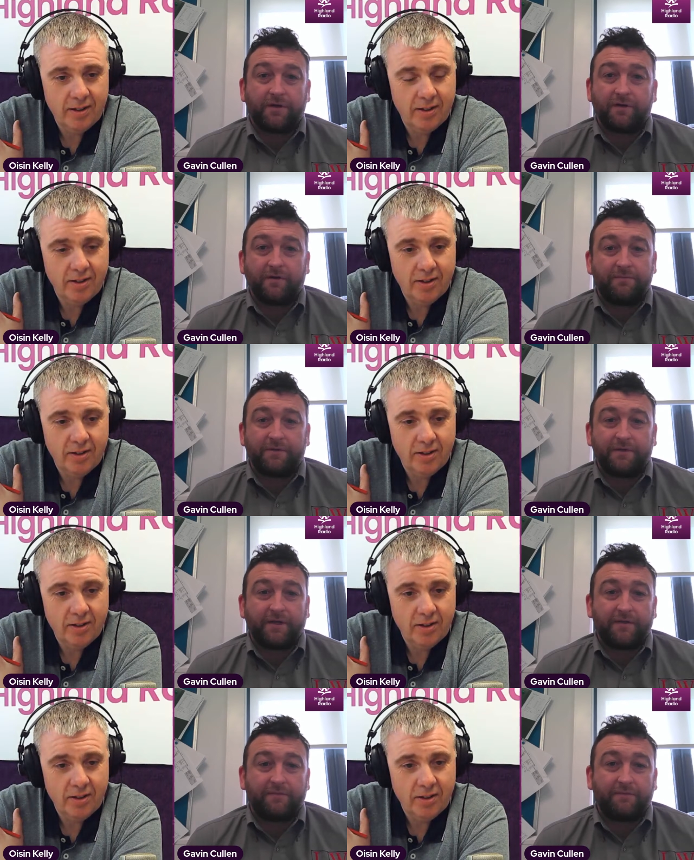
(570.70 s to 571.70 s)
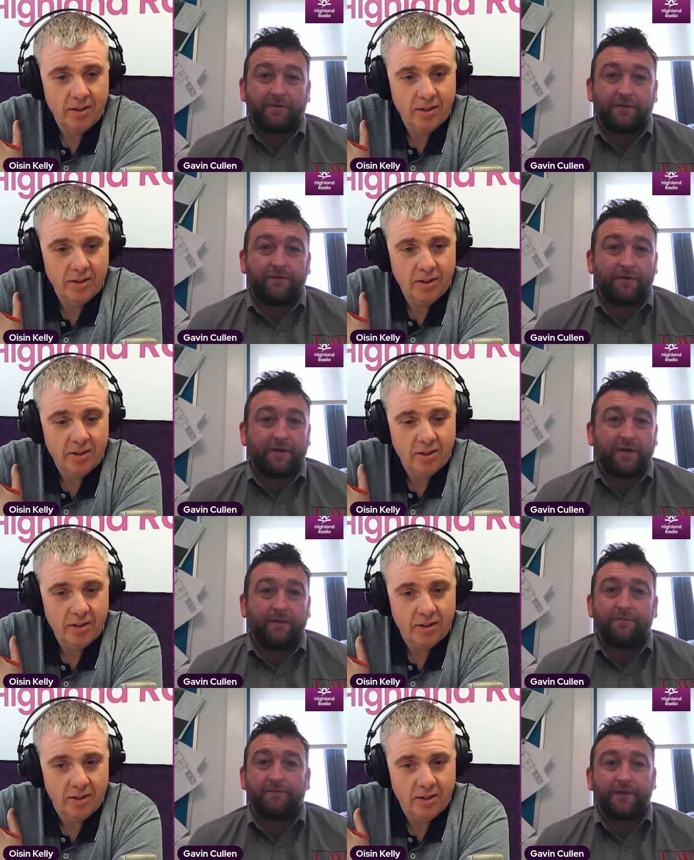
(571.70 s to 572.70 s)
Speaker 1: clubs and it takes them 20, 30 games
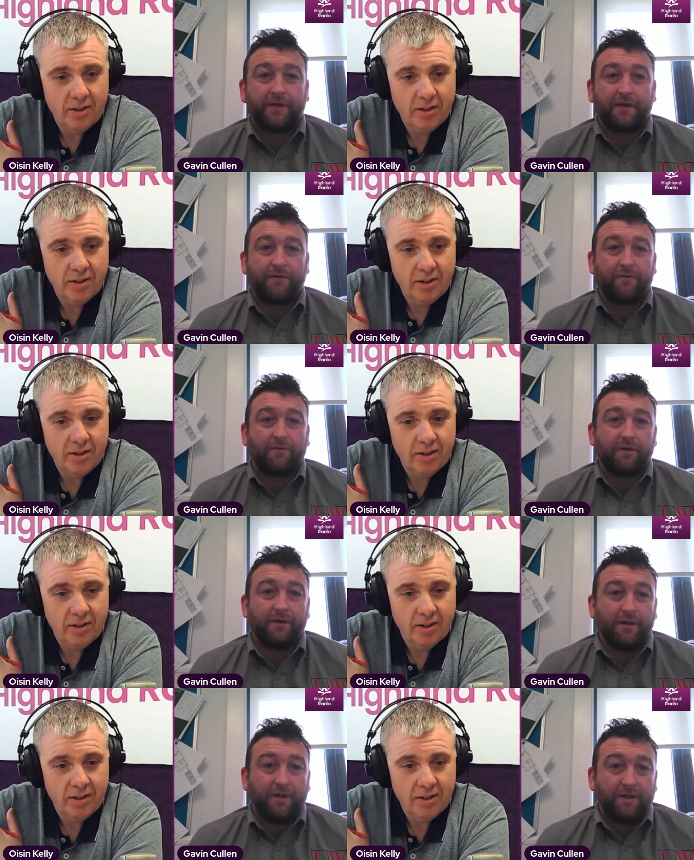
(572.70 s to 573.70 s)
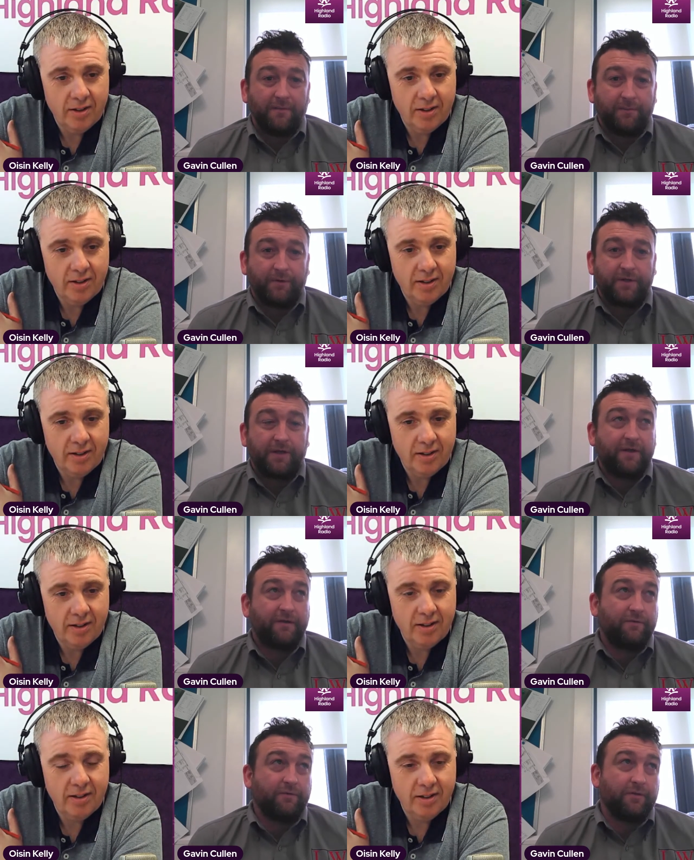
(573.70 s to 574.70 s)
before they get a goal. But to get a
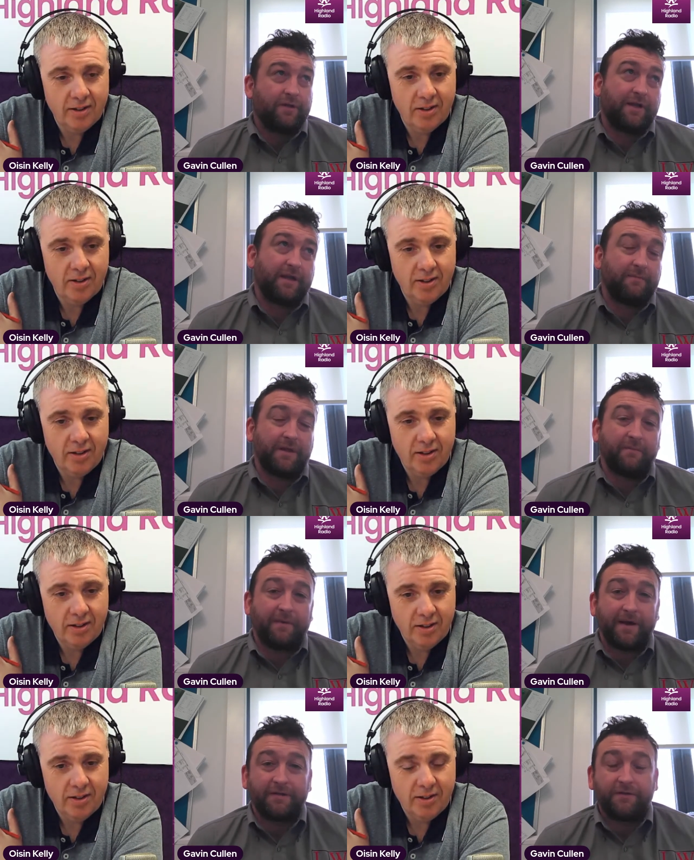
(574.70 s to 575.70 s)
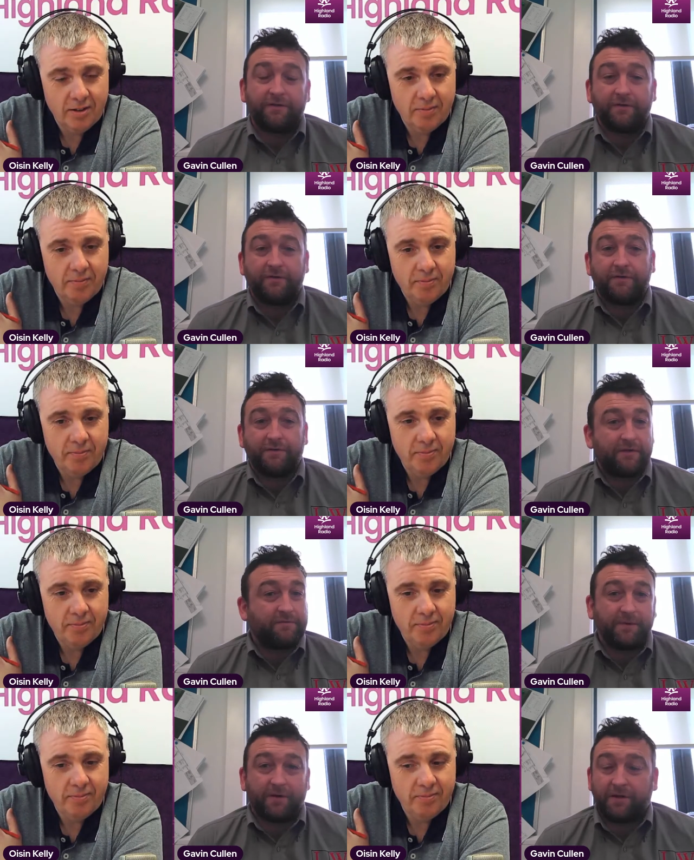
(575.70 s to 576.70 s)
goal in a game of that magnitude, just
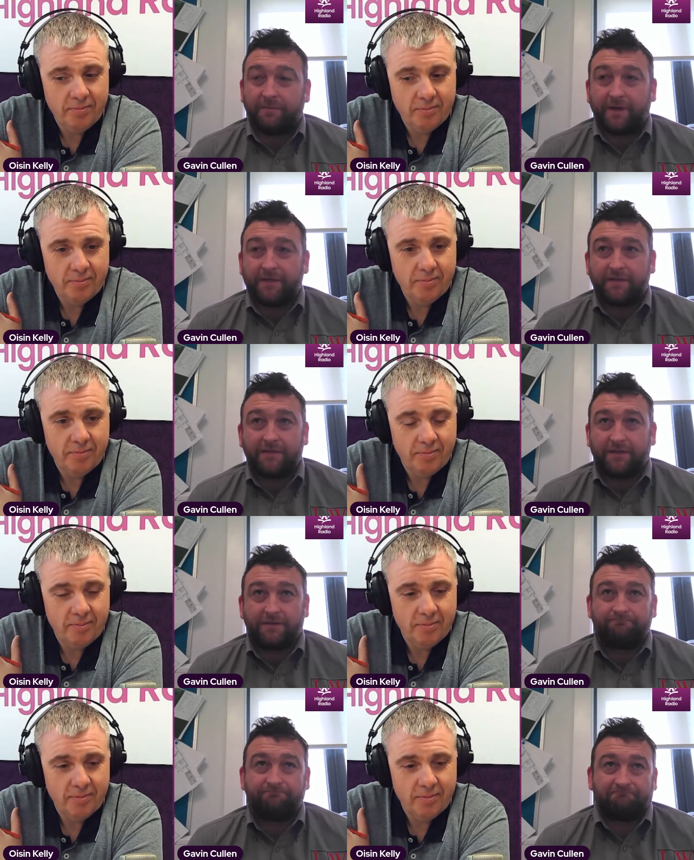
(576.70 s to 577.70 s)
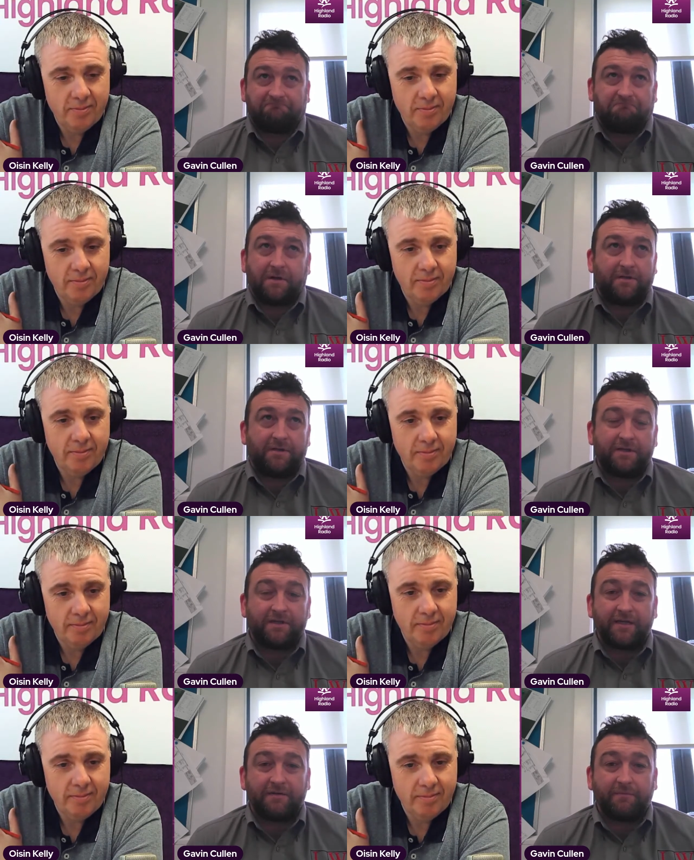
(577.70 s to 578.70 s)
been on the pitch, it's, it's, it
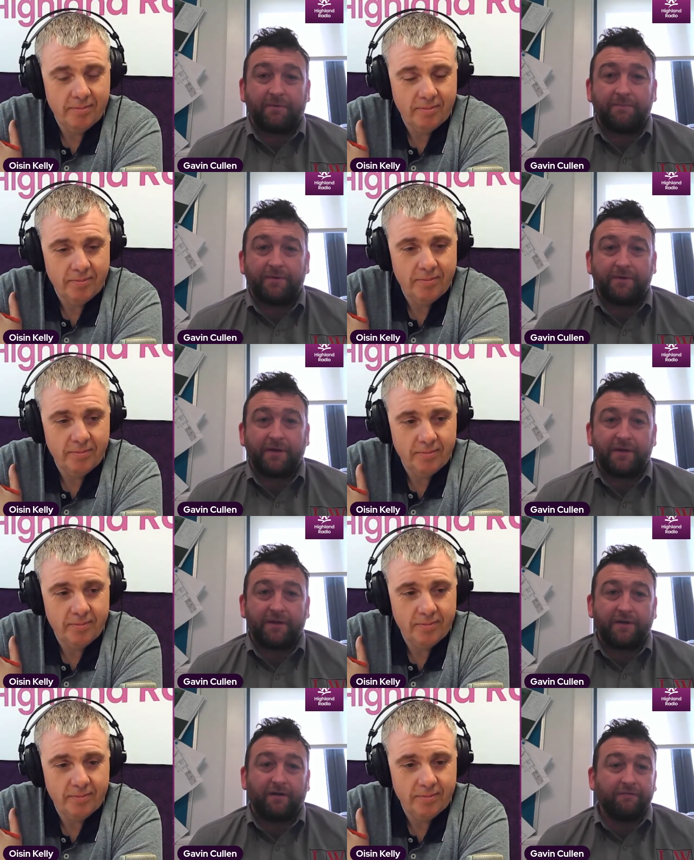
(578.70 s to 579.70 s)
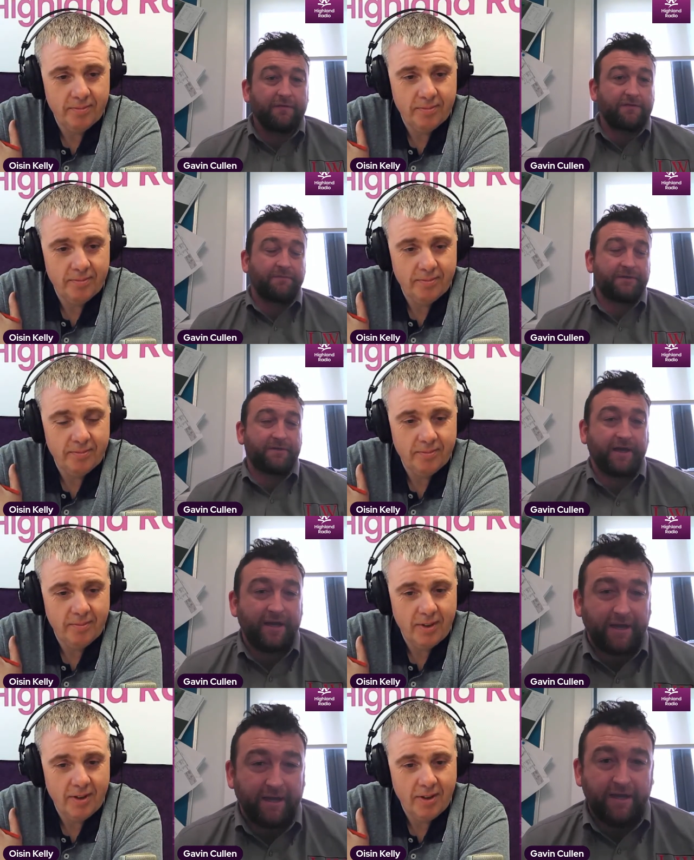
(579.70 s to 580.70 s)
sets him up and his confidence will be sky
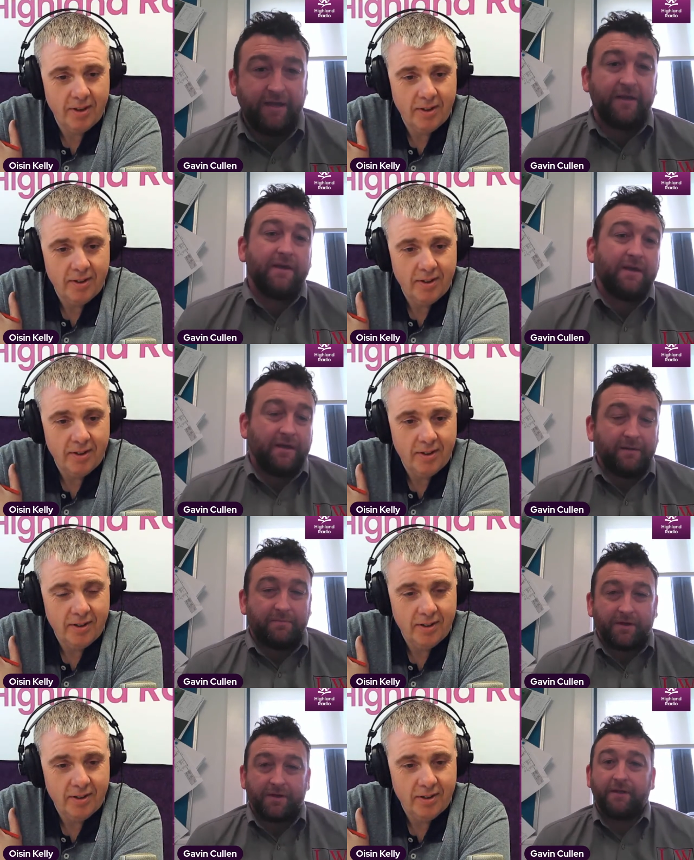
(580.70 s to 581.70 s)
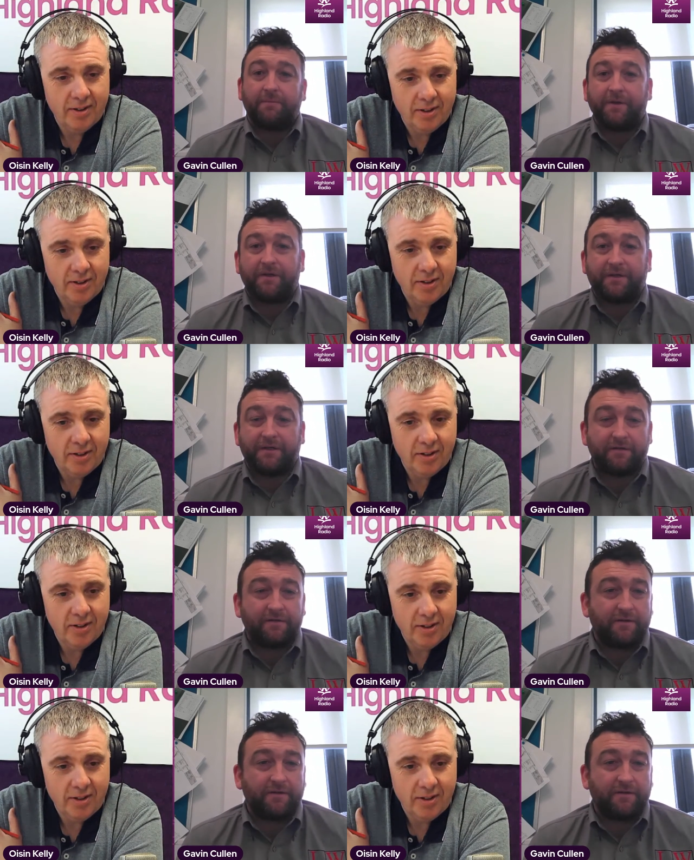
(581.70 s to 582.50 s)
high. He'll be going into a pre season, going